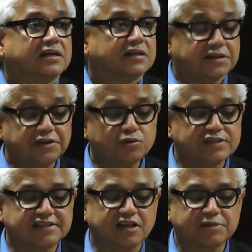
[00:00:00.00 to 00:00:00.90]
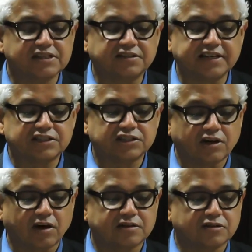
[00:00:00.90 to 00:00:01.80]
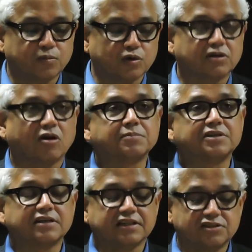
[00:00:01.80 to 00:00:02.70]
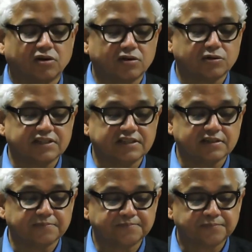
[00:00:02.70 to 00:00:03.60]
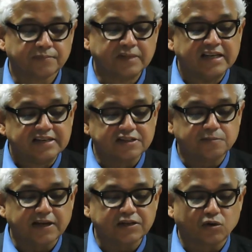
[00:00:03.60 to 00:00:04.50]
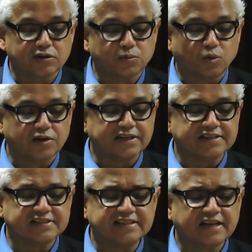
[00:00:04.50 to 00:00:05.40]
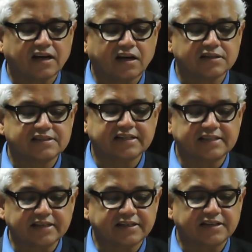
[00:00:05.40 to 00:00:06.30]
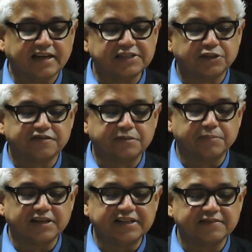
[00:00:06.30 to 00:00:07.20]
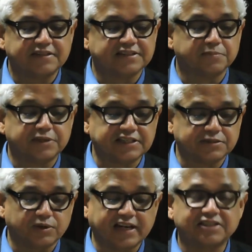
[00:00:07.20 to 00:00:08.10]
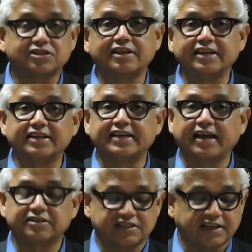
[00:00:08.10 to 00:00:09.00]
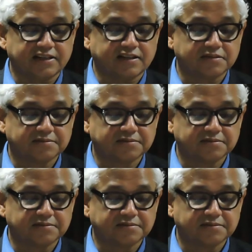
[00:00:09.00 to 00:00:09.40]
The news has come as a great shock to both Compton and Zhong Luji. Despite all the warnings, in their hearts I think neither of them believed that the British would actually attack China.